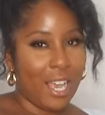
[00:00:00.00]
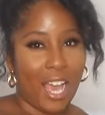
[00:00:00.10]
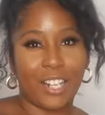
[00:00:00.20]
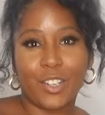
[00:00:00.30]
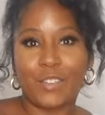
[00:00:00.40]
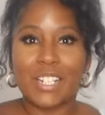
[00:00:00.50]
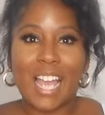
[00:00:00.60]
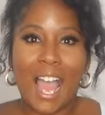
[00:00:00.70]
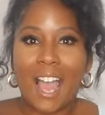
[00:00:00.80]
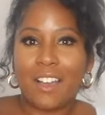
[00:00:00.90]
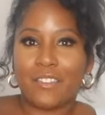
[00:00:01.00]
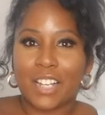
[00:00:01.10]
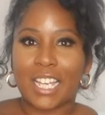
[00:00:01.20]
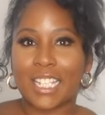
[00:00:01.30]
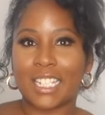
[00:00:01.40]
I don't really have
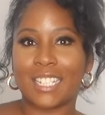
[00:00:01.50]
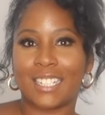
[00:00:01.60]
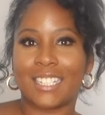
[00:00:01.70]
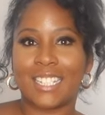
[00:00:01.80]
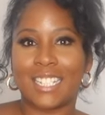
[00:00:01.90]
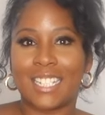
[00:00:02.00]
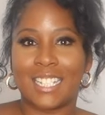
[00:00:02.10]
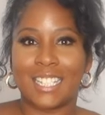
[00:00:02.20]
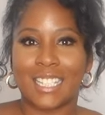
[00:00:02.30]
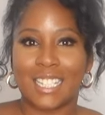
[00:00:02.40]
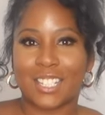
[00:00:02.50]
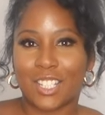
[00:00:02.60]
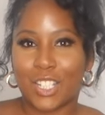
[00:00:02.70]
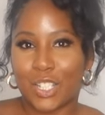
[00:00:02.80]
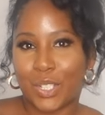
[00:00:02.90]
like these
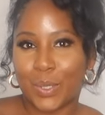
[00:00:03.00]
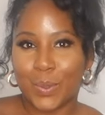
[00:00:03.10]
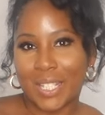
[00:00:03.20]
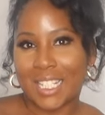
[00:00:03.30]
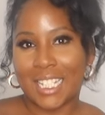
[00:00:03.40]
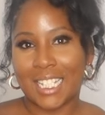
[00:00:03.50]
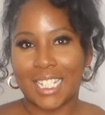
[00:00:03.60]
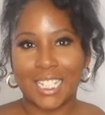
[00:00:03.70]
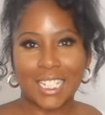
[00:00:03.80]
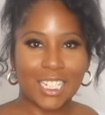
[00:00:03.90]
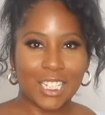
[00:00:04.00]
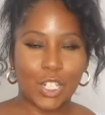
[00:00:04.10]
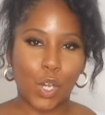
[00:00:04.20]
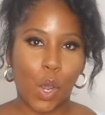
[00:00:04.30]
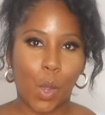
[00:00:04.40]
cutesy
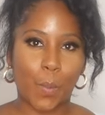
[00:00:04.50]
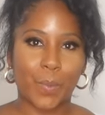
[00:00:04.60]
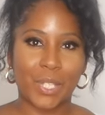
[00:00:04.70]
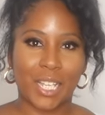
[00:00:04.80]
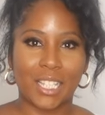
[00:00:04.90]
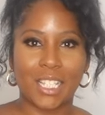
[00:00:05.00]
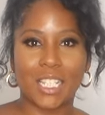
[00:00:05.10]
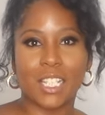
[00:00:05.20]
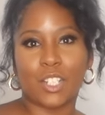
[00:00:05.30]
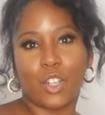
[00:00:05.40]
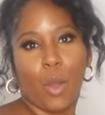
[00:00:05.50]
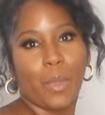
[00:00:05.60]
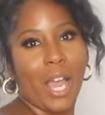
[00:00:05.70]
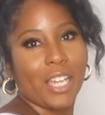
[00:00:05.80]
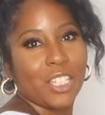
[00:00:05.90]
tops, and this is a top
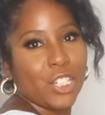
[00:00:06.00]
that I can